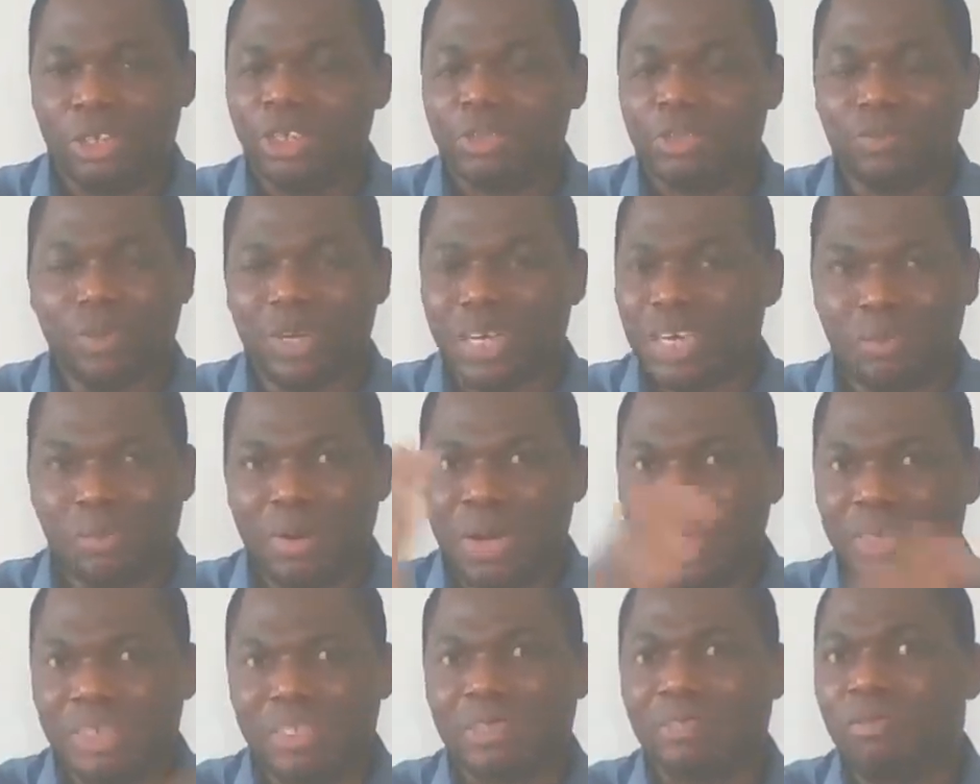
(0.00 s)
I just forget
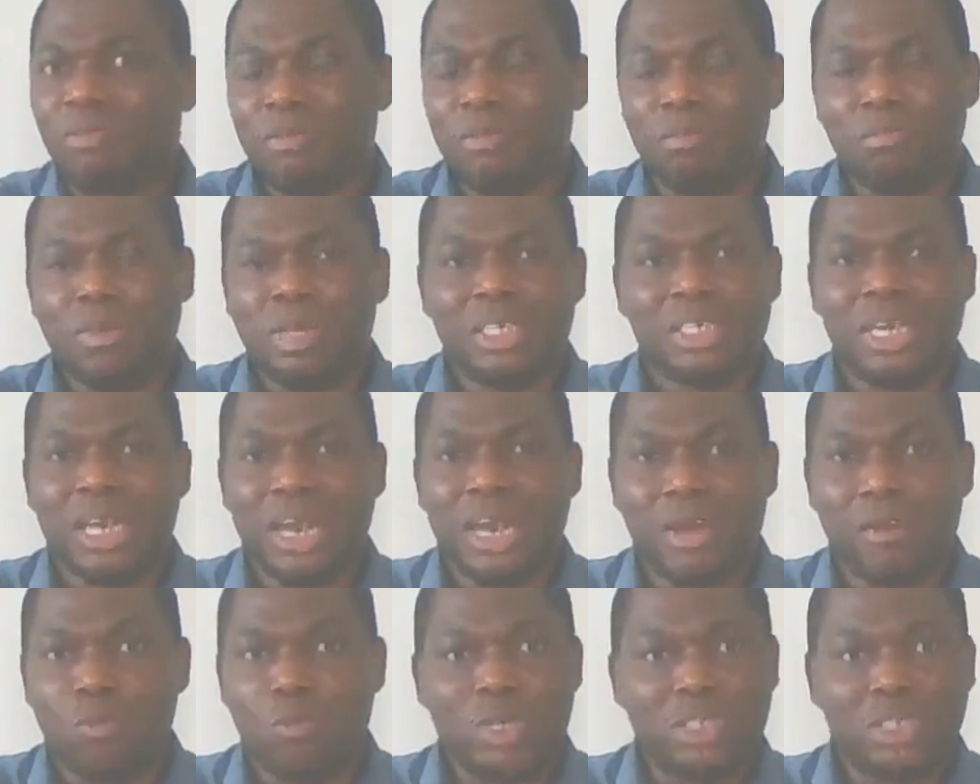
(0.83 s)
about the
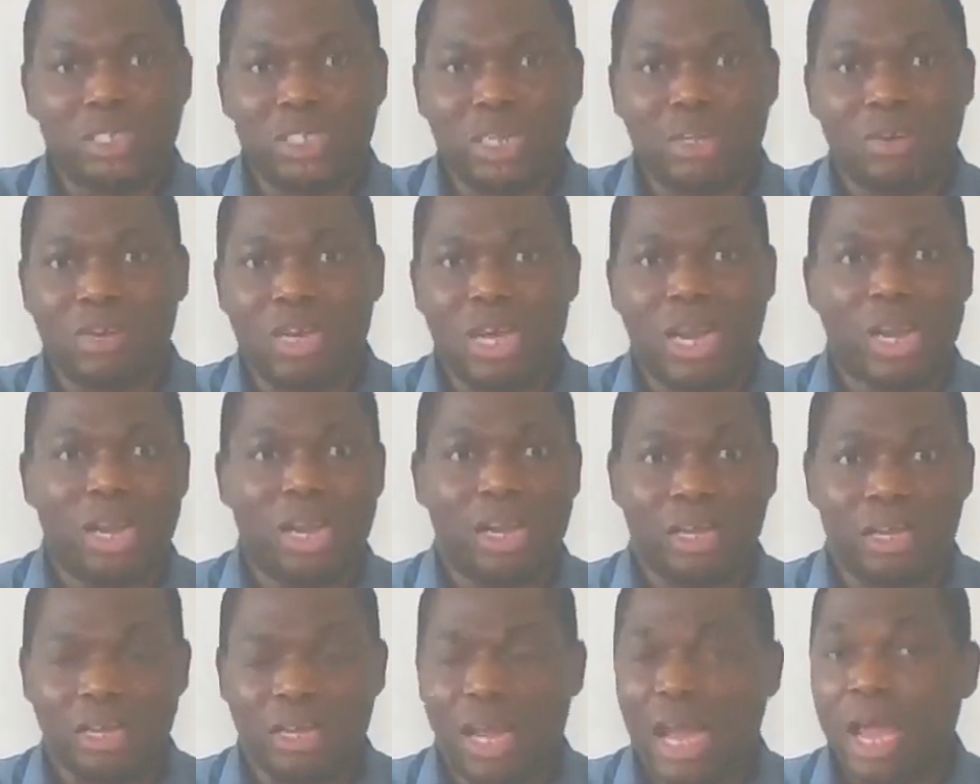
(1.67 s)
money I wasted on
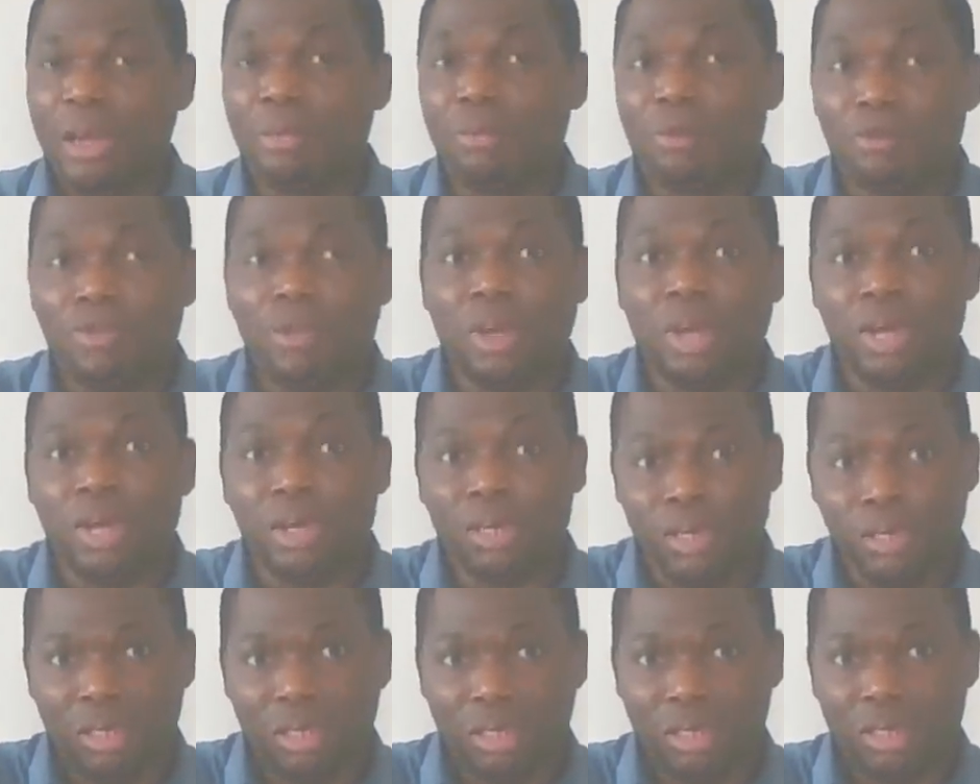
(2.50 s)
her. I moved
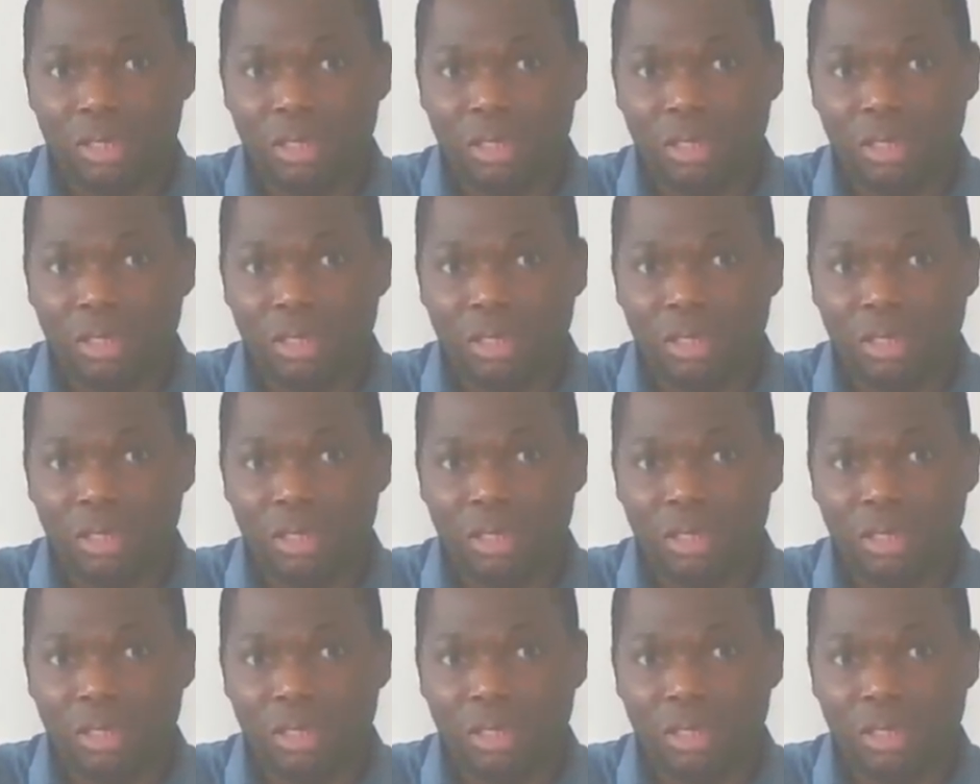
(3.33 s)
on.